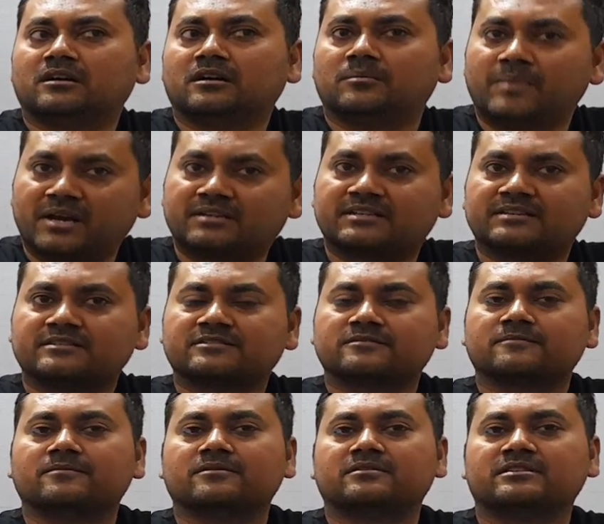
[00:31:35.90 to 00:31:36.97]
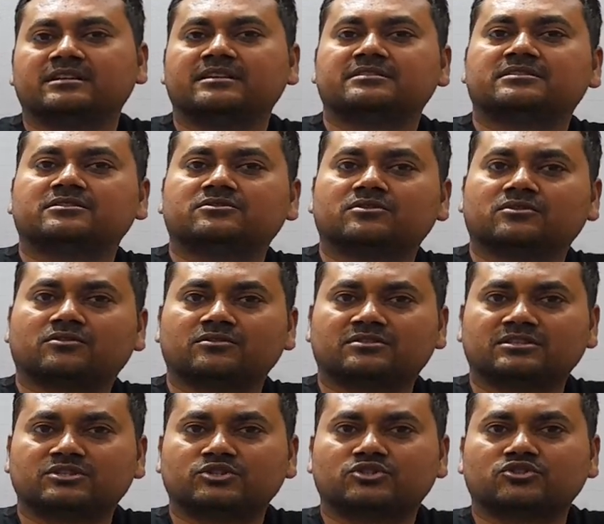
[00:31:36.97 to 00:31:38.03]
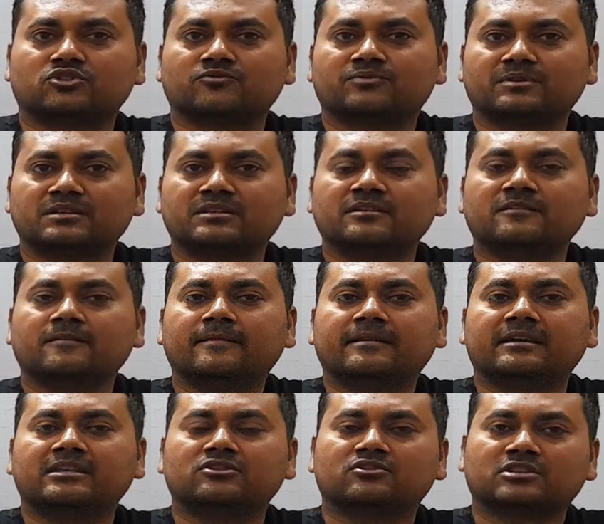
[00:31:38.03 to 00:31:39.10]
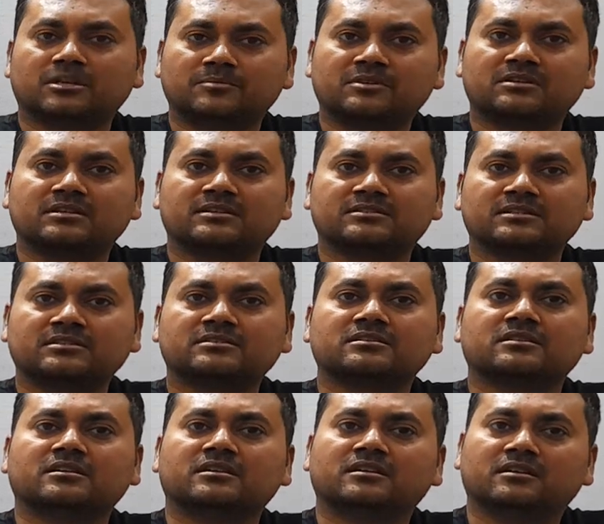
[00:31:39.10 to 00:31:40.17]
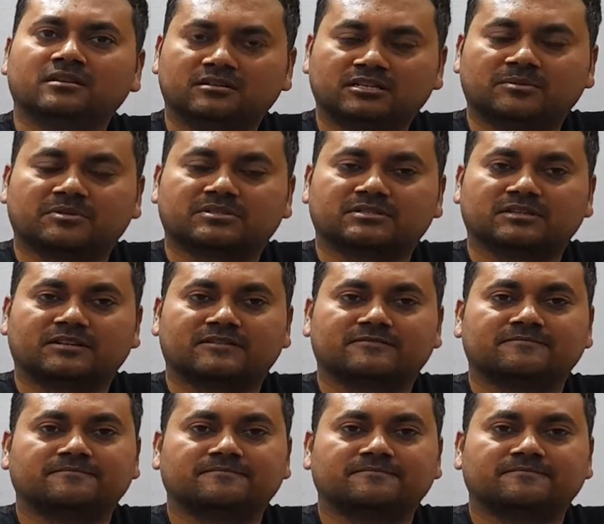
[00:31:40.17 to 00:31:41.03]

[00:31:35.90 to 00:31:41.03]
matters related to the Constitution of India in our coming classes. Namaskar.